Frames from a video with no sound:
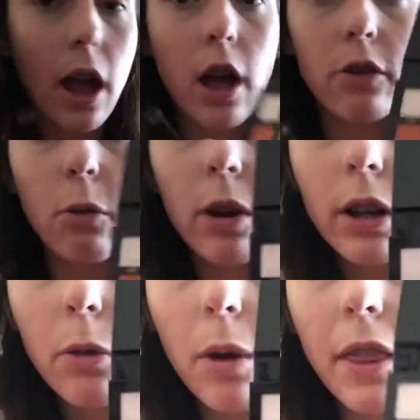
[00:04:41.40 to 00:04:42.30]

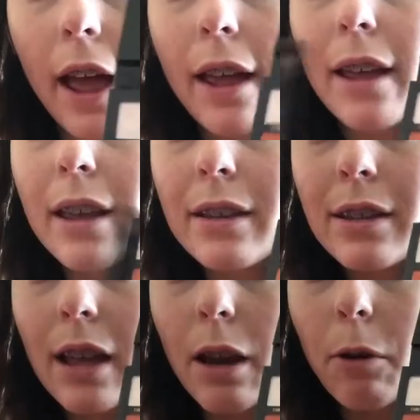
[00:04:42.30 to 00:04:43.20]
Adorn, the one that
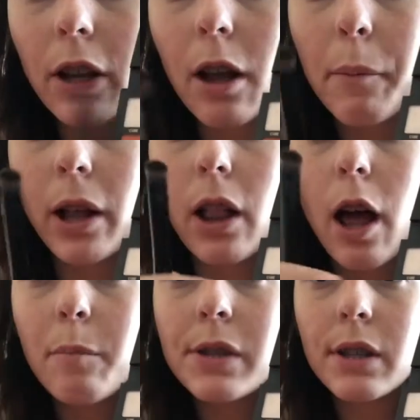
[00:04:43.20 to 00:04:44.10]
decided I want to come in
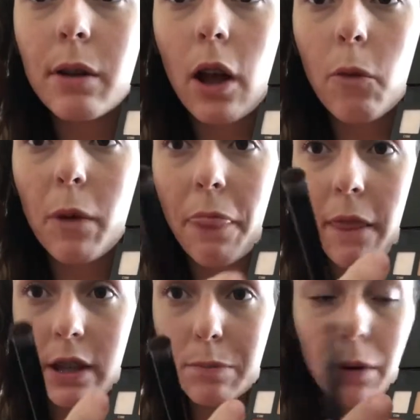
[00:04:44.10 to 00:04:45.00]
globs, with
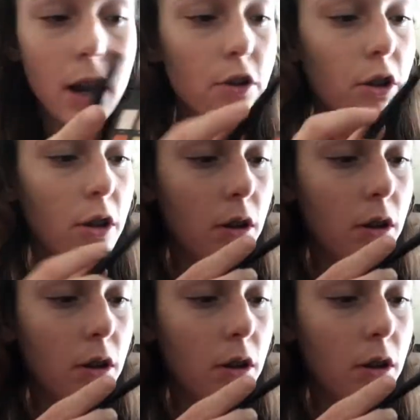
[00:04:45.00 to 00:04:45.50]
this brush.